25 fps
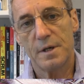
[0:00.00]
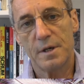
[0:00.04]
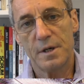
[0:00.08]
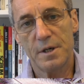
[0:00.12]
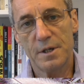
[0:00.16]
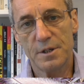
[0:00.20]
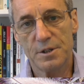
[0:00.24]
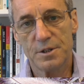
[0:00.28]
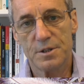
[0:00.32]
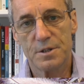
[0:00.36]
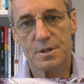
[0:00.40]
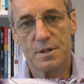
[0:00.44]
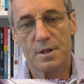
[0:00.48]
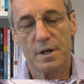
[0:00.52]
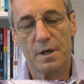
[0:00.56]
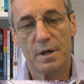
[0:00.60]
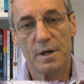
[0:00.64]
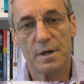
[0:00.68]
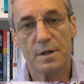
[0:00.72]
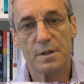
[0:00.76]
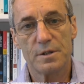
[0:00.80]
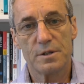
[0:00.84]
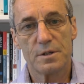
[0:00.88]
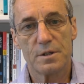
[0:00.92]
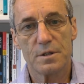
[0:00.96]
Each
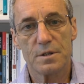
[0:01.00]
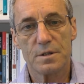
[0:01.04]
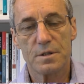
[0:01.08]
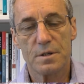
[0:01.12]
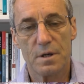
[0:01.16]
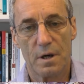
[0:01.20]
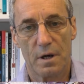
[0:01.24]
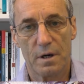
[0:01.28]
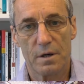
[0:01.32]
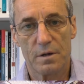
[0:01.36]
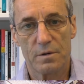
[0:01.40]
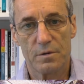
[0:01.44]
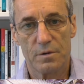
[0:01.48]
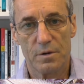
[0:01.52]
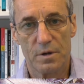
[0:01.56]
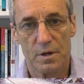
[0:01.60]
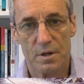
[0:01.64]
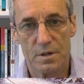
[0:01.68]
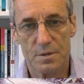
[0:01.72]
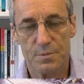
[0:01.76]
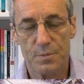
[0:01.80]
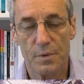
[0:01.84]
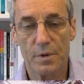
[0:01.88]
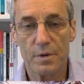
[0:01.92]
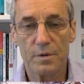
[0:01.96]
stage is
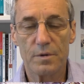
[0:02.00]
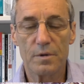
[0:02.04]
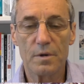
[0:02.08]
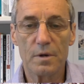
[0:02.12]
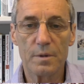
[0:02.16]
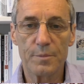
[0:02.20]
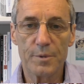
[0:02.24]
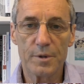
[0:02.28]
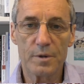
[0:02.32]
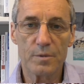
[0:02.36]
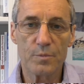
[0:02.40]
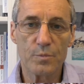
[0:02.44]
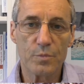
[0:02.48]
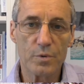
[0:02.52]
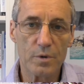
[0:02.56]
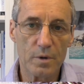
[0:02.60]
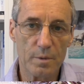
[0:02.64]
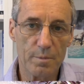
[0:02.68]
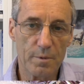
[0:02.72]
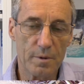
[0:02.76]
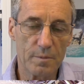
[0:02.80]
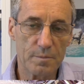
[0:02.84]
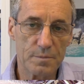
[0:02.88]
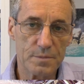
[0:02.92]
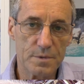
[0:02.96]
characterized by dominant
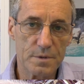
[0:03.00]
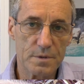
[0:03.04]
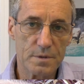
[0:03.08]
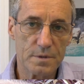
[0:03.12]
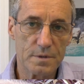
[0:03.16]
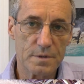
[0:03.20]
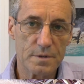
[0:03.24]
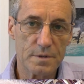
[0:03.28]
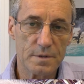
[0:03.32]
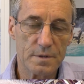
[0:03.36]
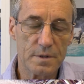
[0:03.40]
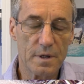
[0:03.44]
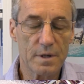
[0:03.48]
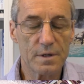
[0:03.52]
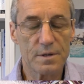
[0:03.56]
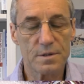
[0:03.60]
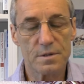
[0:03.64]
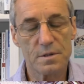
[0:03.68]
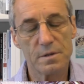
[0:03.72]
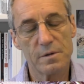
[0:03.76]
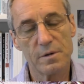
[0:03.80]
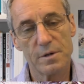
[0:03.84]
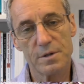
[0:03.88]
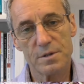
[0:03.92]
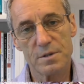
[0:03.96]
problems. That
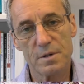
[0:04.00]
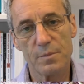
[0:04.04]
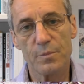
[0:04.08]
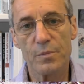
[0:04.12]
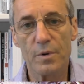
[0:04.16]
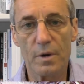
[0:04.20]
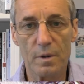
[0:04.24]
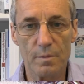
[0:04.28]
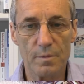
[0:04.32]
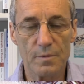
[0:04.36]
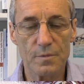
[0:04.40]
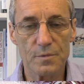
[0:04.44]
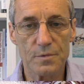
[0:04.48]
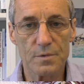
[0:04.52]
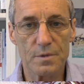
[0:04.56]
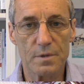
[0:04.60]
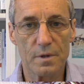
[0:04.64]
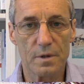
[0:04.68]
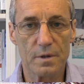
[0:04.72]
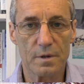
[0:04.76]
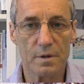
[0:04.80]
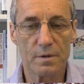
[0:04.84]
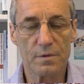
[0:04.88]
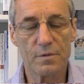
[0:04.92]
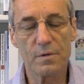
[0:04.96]
is, there are some problems
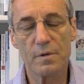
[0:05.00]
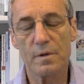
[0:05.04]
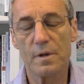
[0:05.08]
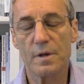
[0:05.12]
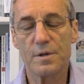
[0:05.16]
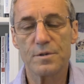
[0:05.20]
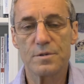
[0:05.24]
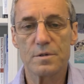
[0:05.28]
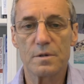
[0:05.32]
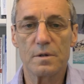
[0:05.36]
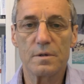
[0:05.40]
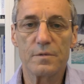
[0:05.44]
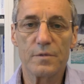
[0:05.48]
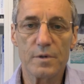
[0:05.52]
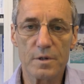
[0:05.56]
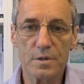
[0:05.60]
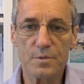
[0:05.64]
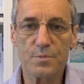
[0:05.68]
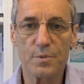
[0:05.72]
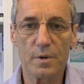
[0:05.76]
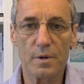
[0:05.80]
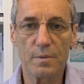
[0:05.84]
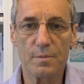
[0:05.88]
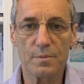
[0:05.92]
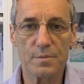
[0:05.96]
that until they solve
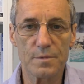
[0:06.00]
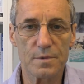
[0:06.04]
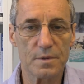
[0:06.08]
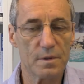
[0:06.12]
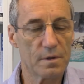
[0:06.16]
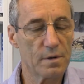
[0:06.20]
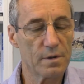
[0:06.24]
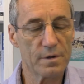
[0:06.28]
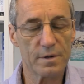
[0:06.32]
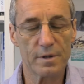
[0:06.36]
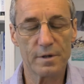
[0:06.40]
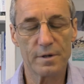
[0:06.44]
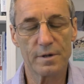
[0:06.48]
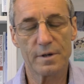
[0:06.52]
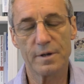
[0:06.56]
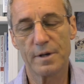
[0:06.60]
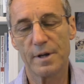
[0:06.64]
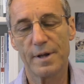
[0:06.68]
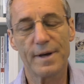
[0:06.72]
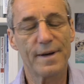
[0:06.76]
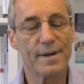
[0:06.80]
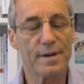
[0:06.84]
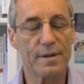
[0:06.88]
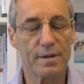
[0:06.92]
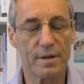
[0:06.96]
those problems, they're not going to
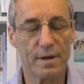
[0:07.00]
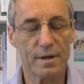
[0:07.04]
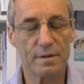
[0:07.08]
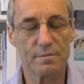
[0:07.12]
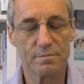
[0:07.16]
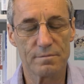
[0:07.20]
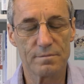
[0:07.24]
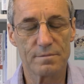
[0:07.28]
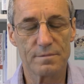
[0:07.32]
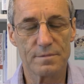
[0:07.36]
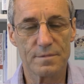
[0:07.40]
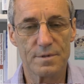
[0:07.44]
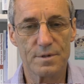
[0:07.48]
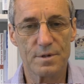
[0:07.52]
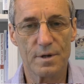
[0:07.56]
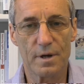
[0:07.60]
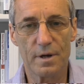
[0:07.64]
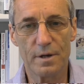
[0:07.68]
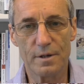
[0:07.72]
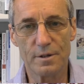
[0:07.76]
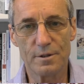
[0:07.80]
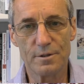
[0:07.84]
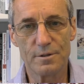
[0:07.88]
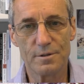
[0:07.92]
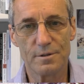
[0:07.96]
get out of that
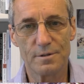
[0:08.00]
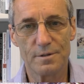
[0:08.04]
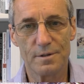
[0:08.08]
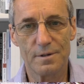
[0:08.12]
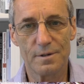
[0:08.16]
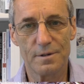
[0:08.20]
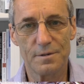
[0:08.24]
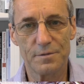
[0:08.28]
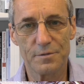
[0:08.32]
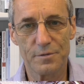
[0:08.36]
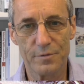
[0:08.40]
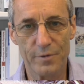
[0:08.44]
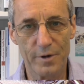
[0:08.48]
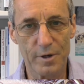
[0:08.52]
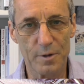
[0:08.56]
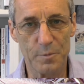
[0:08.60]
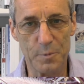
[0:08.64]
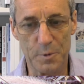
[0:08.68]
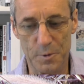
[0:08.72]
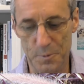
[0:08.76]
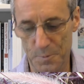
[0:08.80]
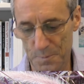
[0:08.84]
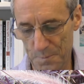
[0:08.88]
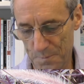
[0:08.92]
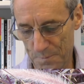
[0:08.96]
stage of
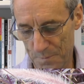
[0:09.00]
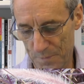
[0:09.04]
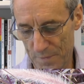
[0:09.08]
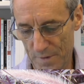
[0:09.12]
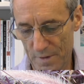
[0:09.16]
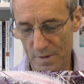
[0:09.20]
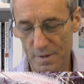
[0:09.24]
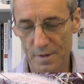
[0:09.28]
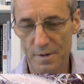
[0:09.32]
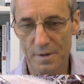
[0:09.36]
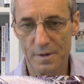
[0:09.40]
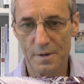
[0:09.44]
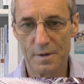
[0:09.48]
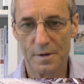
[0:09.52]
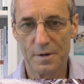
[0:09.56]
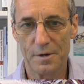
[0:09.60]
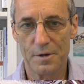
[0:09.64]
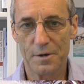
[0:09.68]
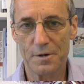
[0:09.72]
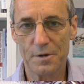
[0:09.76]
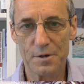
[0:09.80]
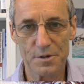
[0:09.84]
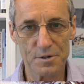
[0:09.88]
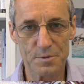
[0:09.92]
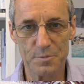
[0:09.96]
development.
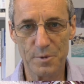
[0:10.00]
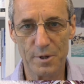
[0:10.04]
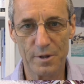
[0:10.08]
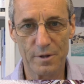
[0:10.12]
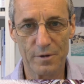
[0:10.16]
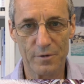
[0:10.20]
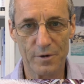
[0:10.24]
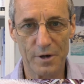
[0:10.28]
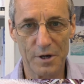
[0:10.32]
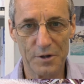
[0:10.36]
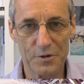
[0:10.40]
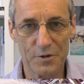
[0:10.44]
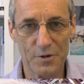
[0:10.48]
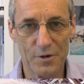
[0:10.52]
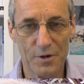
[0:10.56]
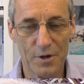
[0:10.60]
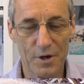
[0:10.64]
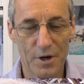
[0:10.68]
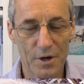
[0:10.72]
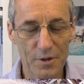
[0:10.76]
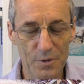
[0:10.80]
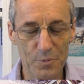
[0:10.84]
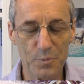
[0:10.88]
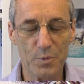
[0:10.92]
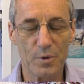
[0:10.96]
It doesn't mean there aren't any
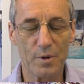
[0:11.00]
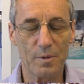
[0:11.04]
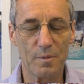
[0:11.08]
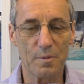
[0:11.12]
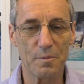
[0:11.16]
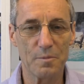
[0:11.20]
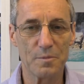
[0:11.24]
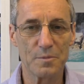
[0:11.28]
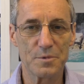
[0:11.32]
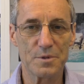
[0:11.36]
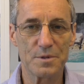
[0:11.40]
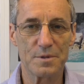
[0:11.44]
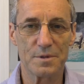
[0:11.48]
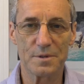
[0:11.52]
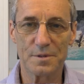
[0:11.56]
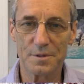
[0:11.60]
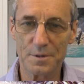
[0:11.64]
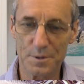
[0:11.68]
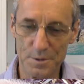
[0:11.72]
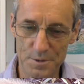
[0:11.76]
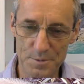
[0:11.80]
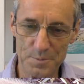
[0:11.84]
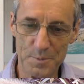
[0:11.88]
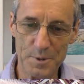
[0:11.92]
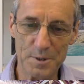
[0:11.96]
other problems, it
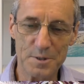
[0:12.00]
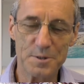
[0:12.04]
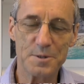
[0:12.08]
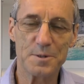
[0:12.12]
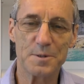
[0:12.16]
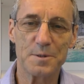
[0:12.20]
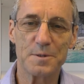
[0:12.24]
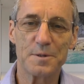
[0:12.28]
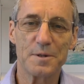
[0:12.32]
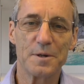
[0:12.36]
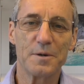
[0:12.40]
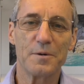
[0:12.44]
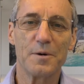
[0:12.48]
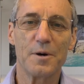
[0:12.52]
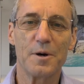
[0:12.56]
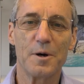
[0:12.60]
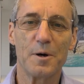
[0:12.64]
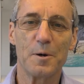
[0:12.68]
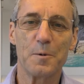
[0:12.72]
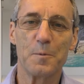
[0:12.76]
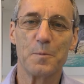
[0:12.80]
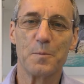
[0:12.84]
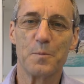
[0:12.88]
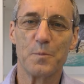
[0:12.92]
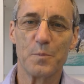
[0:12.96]
just means that there
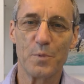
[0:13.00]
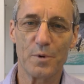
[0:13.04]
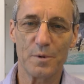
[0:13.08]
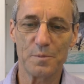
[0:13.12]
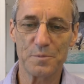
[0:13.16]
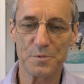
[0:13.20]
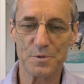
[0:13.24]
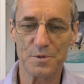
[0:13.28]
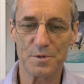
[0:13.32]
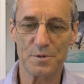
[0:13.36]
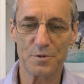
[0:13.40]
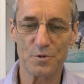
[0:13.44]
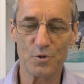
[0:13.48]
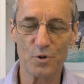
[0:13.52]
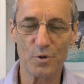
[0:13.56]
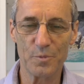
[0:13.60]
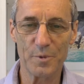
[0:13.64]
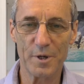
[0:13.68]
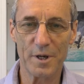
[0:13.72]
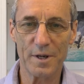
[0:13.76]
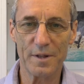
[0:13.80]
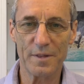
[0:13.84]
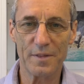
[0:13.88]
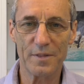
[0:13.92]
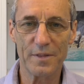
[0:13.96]
are problems that
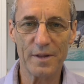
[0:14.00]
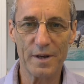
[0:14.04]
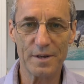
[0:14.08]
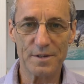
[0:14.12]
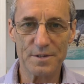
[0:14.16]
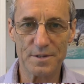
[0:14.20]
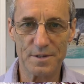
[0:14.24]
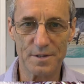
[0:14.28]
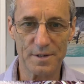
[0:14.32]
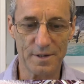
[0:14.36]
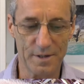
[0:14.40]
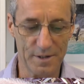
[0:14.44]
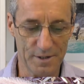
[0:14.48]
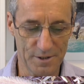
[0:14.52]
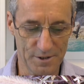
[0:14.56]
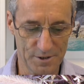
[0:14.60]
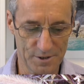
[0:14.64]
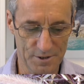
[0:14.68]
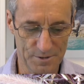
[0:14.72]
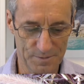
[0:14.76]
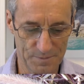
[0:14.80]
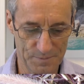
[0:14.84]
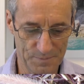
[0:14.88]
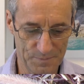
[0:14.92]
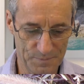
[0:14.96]
dominate that
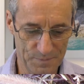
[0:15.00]
stage.